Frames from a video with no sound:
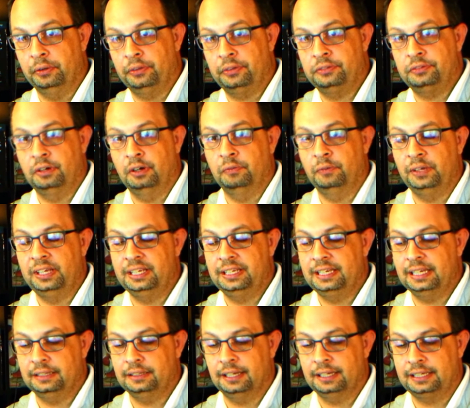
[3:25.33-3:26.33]
so if we can
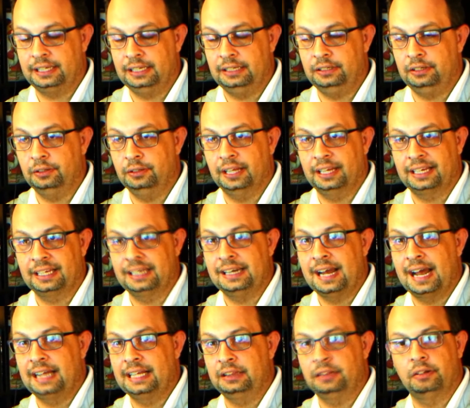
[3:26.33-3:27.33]
get lucky and do like a
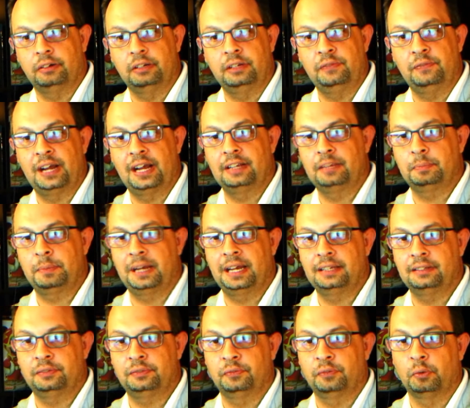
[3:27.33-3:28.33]
9:30 fast pass
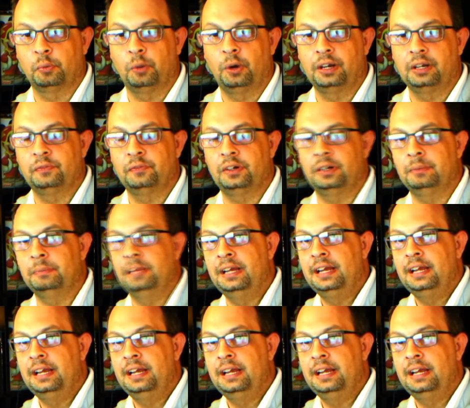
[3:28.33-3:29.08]
for one of them